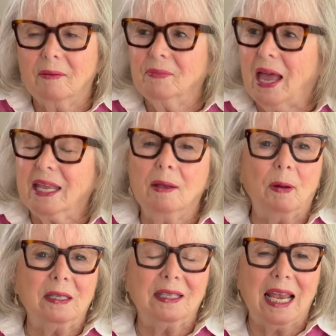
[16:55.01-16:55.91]
I keep
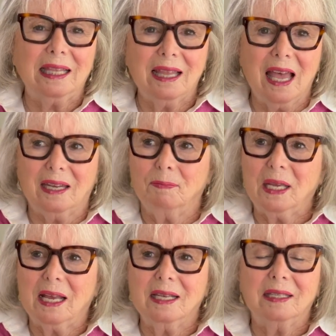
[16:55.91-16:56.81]
on saying light
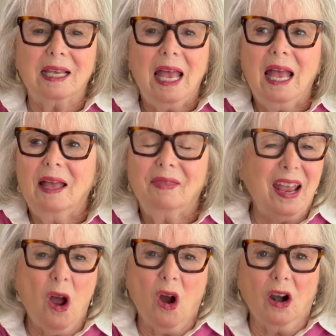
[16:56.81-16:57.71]
because
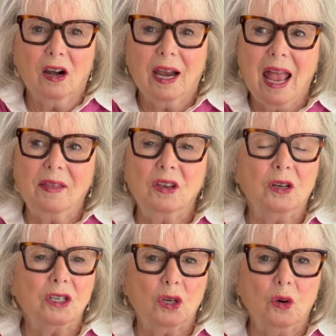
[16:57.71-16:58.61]
they are, and they're
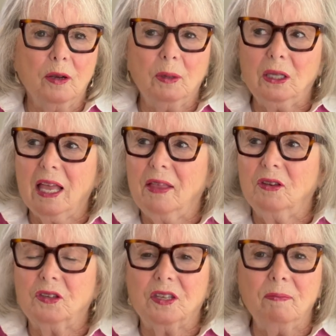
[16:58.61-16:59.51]
enjoyable, and
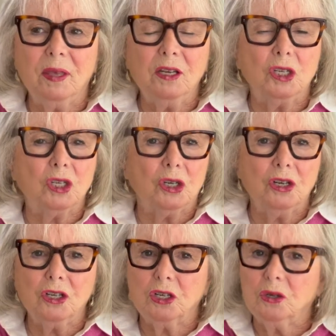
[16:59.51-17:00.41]
there's something to
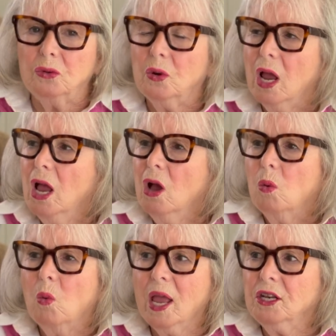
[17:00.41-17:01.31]
turn to
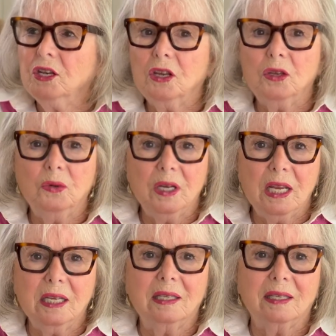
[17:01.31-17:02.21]
when you need